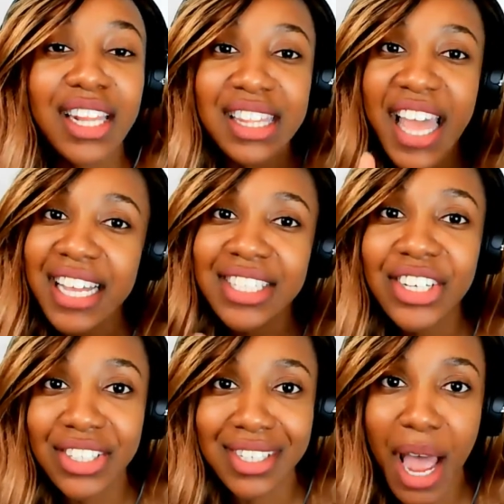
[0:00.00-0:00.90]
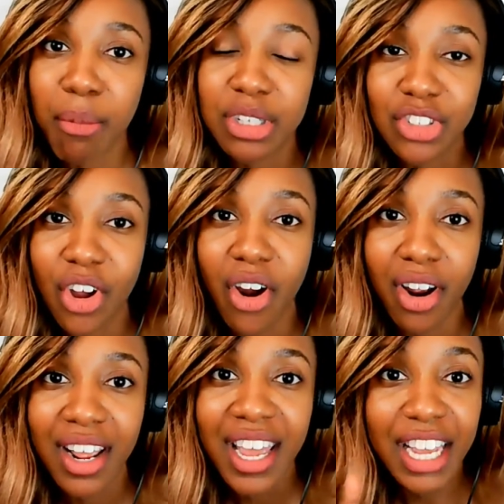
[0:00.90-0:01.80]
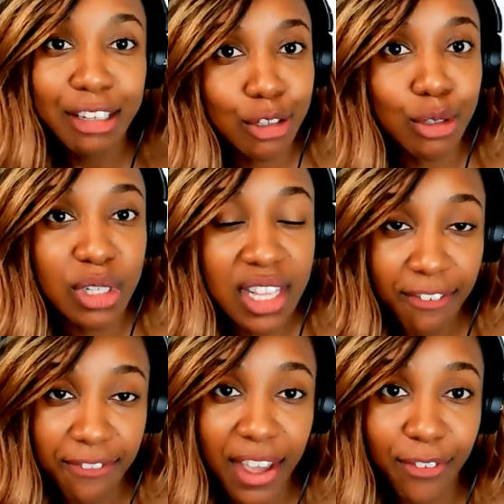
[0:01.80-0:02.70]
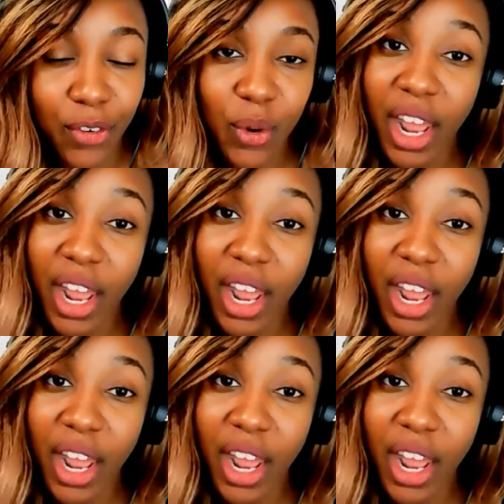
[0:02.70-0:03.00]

that's a good time to start introducing the fake food.